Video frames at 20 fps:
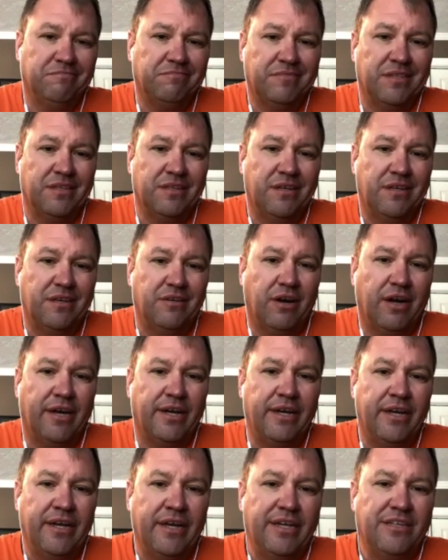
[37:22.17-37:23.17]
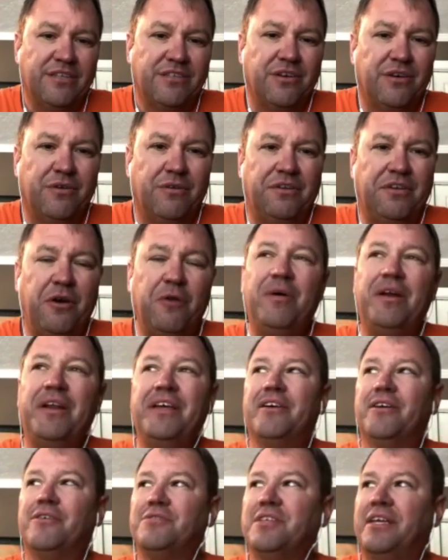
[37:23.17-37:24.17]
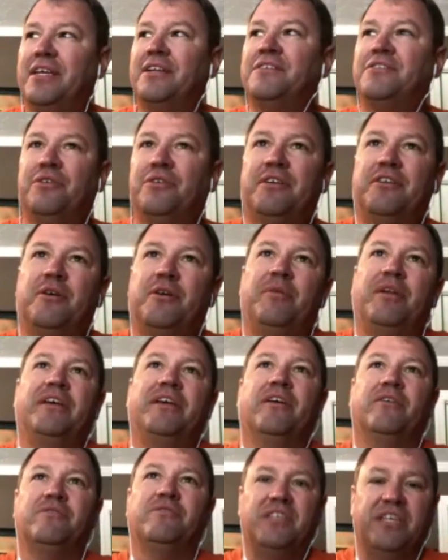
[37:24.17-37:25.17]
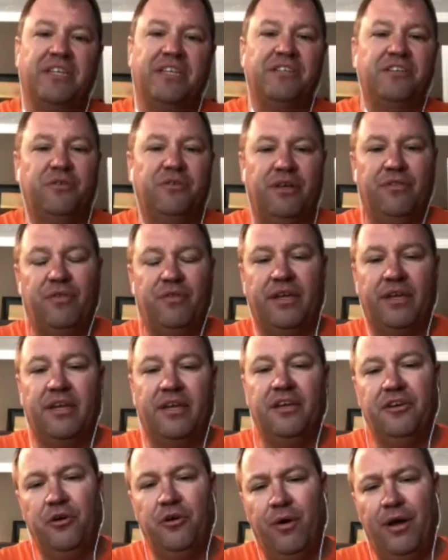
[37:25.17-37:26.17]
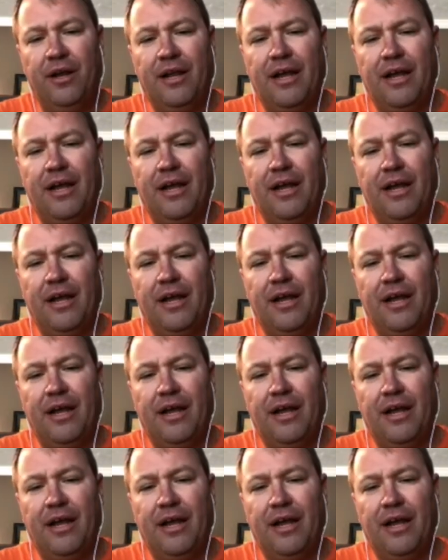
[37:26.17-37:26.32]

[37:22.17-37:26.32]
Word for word: Right? So nobody goes into it. Nobody goes into it thinking, you know what?